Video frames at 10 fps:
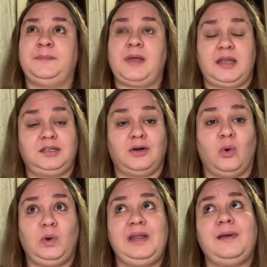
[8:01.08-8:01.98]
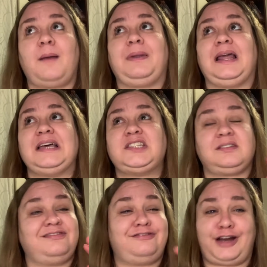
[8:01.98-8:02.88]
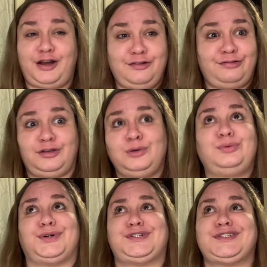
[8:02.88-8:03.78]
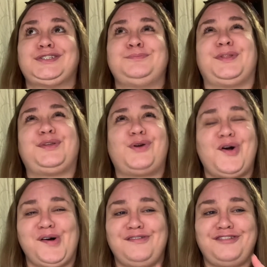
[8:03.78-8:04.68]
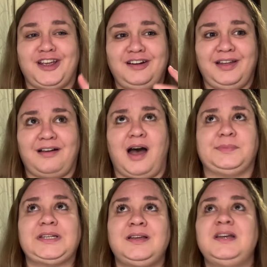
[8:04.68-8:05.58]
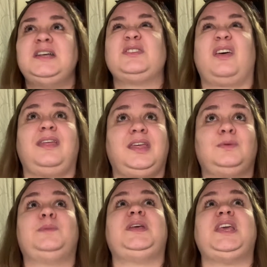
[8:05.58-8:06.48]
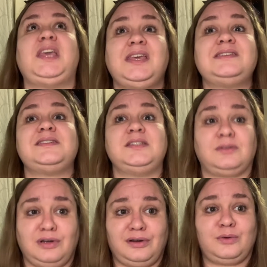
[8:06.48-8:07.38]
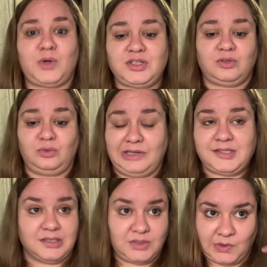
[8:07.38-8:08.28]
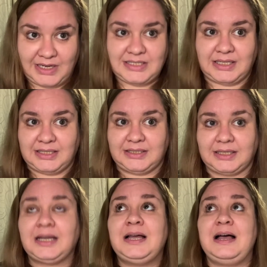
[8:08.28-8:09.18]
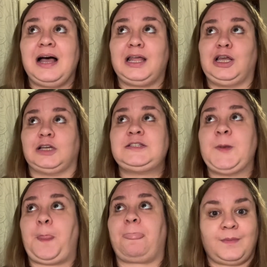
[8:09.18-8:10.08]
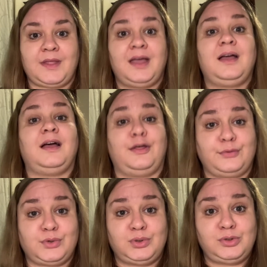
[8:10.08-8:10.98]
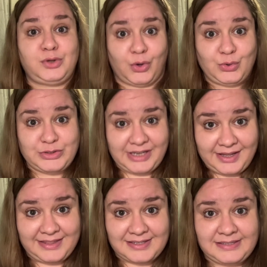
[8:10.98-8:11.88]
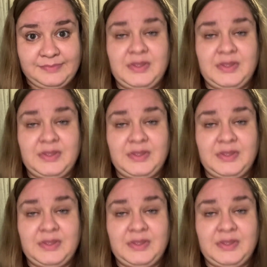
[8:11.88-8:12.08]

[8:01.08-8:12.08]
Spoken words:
and it only applies to very few words, but they're all fairly common, so I think it will be easy to learn once you listen to Icelandic a lot. And the rule goes like this.